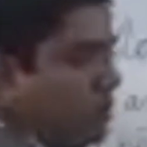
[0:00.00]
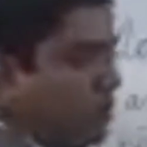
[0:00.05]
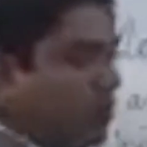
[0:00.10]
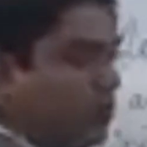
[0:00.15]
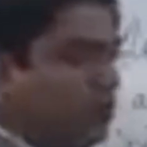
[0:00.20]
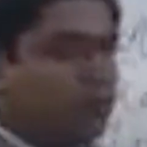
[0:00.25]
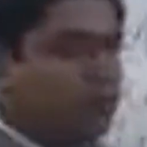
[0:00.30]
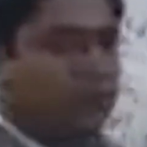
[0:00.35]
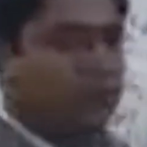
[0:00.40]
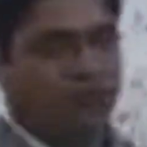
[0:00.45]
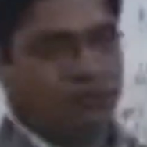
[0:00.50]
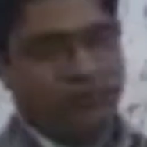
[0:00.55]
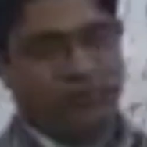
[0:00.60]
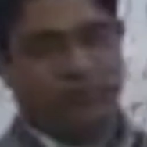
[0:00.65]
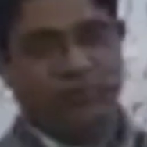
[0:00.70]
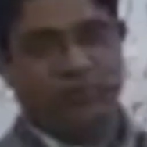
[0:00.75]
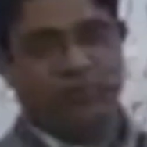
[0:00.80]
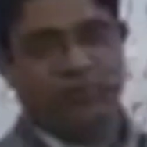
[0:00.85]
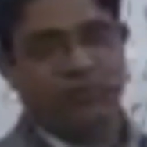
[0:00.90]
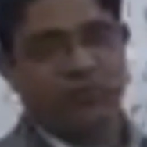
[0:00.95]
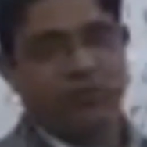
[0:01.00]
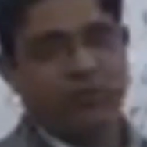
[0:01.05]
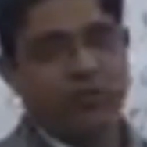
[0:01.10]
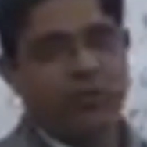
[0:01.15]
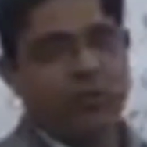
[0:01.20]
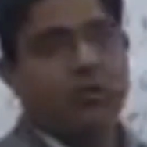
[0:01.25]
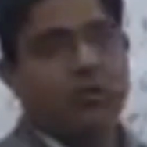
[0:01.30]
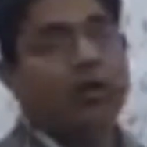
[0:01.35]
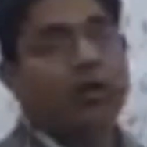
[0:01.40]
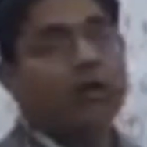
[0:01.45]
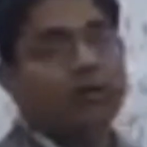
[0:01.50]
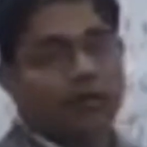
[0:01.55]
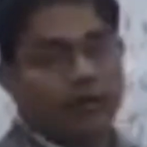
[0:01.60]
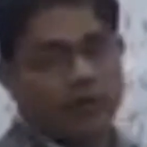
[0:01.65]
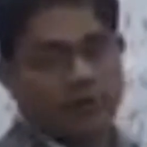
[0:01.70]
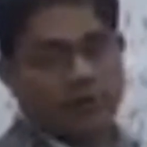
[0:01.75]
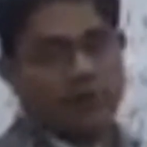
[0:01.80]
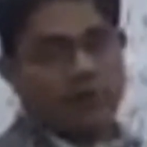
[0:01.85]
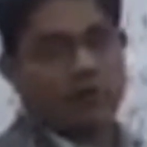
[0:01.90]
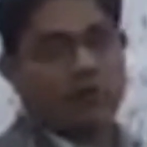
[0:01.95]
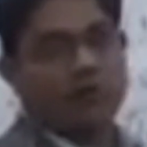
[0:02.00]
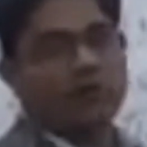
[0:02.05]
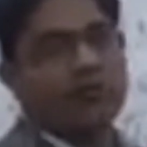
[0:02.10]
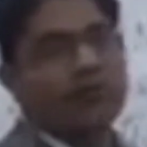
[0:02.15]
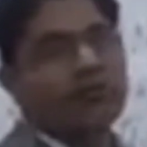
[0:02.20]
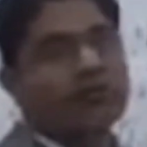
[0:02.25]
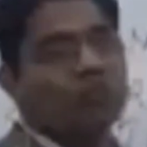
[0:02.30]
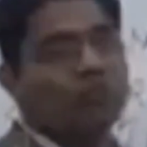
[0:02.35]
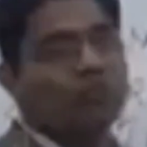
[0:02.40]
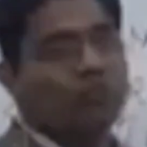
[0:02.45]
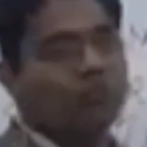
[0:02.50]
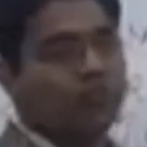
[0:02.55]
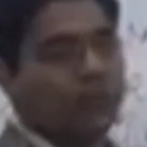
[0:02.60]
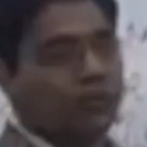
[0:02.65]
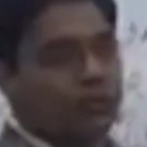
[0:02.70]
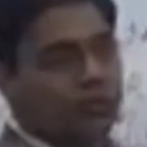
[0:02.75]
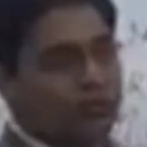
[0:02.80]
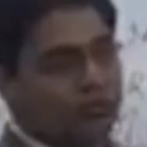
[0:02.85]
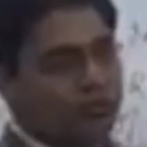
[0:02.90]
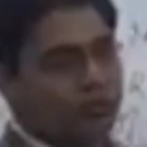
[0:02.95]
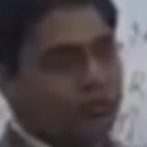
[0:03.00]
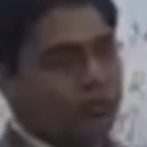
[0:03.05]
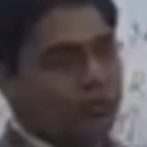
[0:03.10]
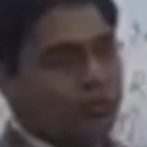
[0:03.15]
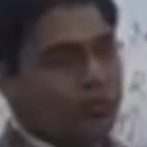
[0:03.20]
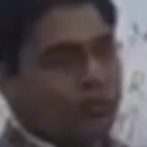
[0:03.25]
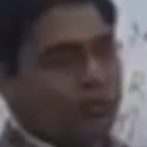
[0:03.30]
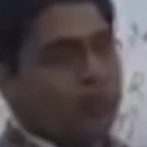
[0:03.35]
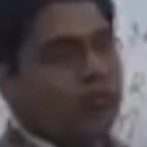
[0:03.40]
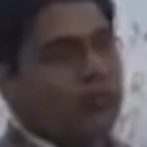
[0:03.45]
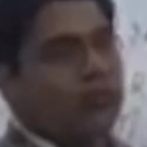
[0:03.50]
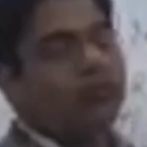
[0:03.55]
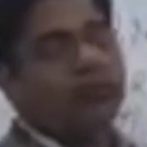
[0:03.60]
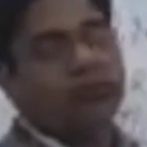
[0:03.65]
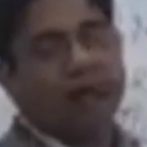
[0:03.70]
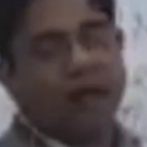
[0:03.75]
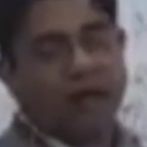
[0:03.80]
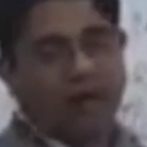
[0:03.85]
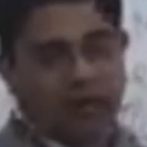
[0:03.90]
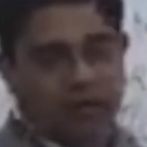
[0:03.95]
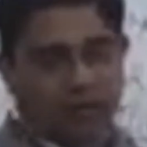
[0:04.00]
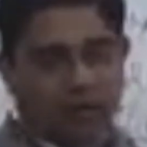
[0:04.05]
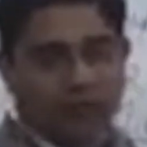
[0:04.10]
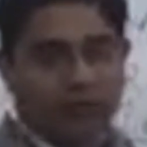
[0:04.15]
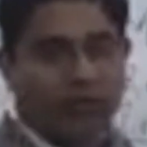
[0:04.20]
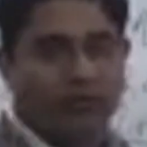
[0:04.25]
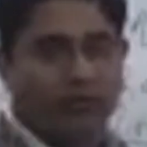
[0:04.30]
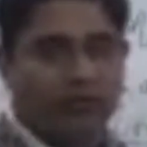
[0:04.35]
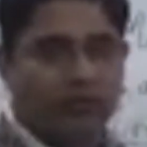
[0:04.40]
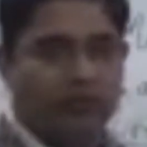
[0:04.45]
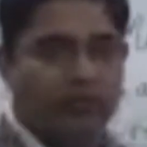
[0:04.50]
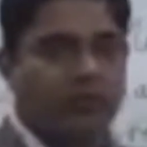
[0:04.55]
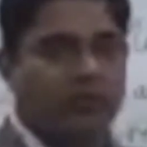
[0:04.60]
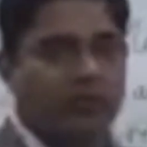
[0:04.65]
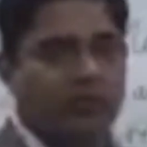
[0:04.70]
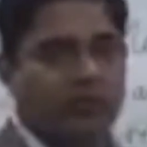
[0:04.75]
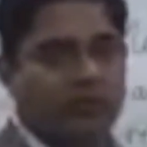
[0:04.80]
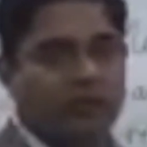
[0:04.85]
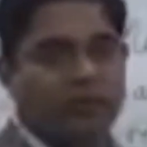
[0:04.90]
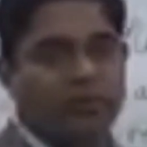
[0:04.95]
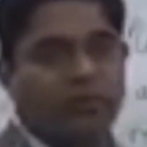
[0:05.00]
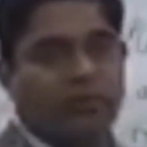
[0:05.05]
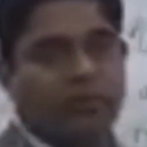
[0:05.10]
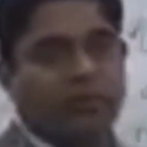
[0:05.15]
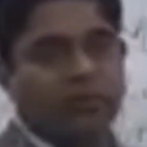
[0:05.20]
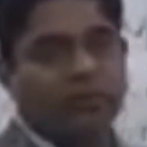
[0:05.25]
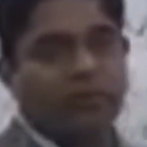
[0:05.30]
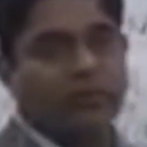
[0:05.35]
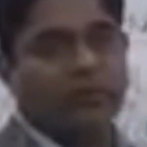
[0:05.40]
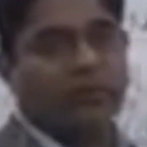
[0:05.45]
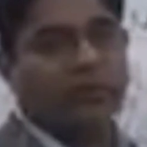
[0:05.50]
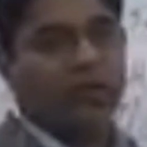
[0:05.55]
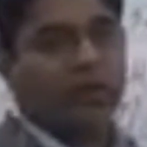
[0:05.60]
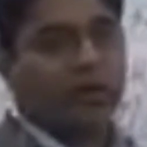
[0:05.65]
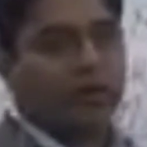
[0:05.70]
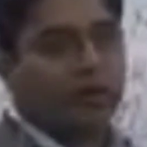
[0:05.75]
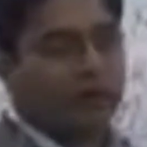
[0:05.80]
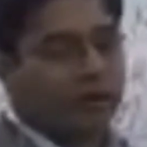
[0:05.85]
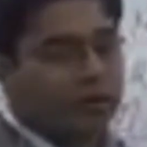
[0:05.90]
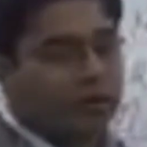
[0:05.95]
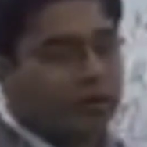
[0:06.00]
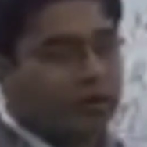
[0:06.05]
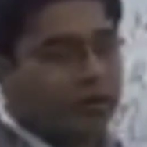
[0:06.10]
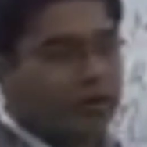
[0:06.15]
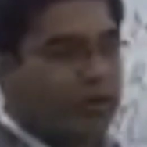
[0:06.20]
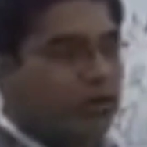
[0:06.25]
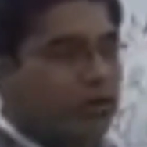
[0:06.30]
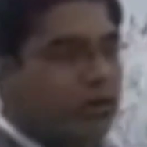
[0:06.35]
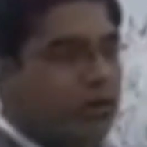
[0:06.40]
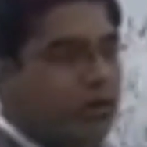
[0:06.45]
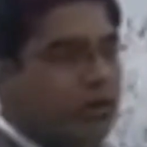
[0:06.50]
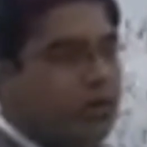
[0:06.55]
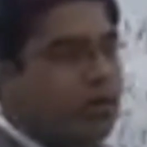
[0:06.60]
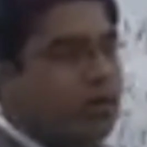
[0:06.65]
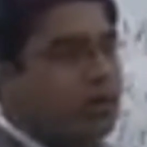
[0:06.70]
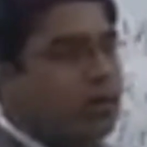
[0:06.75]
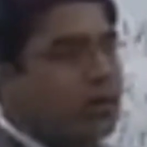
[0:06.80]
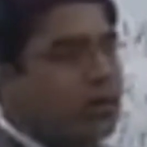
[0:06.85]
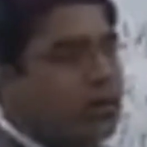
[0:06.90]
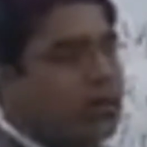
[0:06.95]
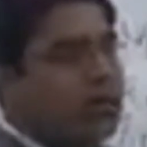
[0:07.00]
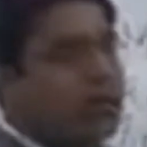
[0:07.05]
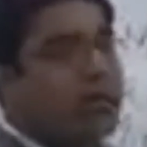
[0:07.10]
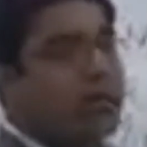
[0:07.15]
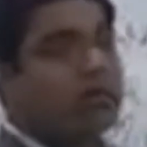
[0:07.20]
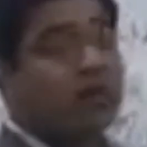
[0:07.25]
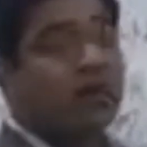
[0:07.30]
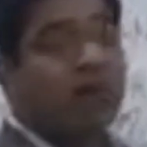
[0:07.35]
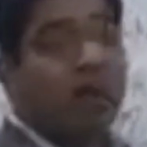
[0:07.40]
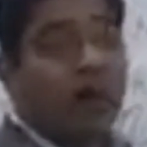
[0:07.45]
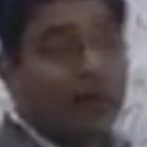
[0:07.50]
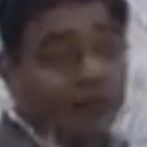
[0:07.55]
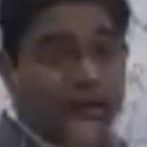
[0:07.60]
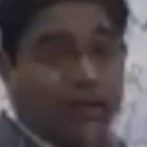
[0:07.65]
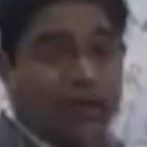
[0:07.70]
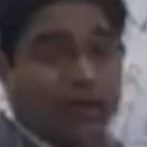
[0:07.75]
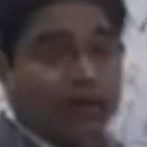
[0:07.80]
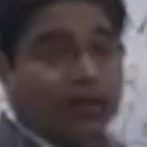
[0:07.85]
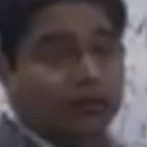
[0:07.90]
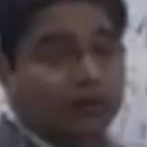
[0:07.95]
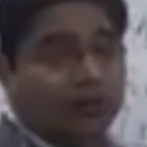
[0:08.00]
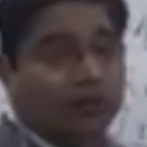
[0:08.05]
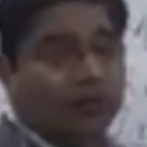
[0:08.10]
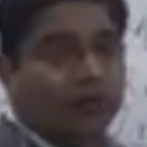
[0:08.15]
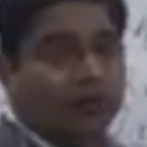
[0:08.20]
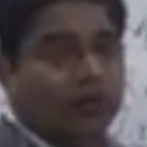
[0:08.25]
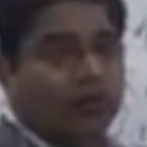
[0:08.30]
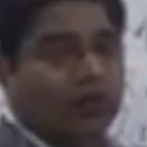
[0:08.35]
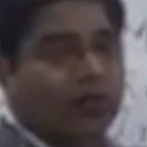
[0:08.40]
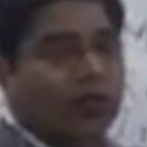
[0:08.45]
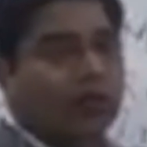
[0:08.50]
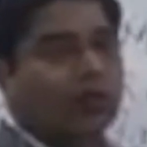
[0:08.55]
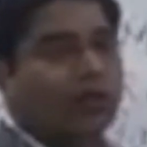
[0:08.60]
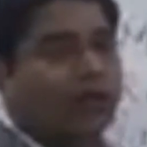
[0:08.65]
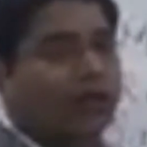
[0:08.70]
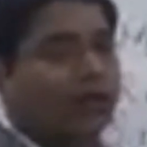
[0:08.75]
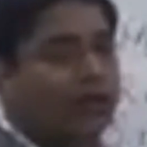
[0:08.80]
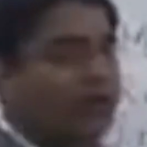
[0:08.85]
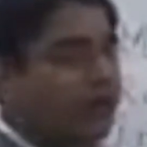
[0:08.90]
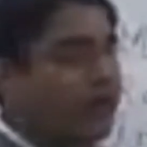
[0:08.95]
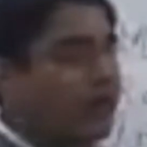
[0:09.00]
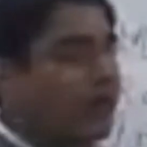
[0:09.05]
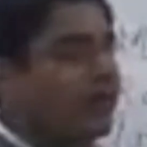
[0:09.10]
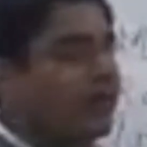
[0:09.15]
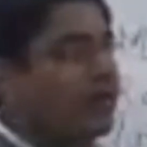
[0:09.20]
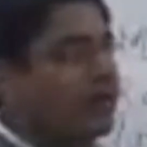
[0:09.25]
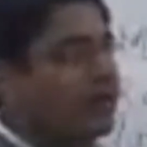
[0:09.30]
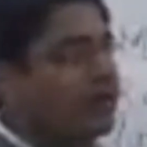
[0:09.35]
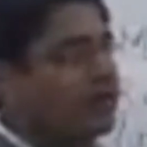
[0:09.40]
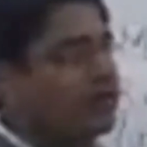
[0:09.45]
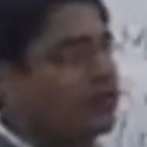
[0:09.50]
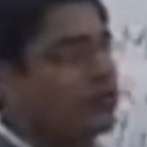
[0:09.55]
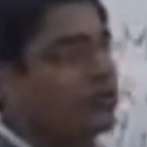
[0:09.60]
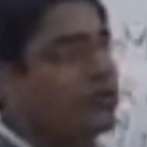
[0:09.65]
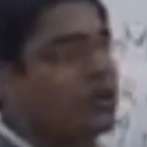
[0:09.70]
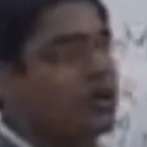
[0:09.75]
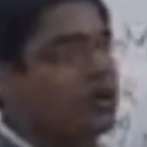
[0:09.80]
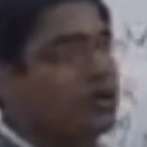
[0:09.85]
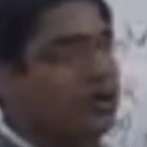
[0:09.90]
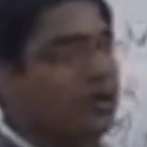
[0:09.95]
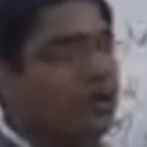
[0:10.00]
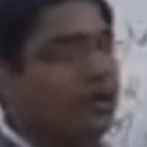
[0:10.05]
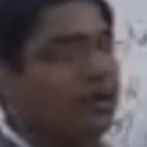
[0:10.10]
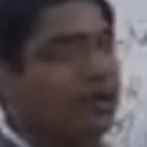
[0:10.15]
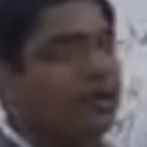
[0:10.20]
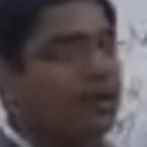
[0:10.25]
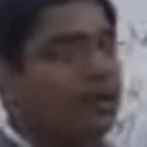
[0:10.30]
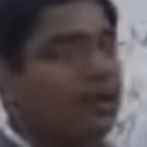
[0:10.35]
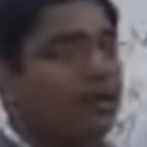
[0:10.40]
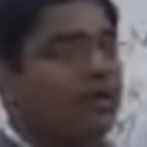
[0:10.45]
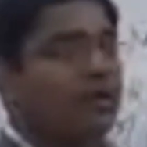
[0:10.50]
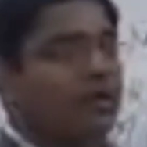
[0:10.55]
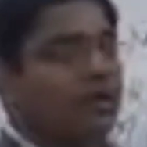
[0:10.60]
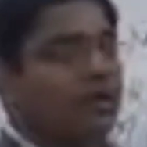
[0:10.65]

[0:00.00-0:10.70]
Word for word: restrictions they are the restrictions on the states whereas the directive principle of state policy they are they are the guidelines okay they are the guidelines so they are telling that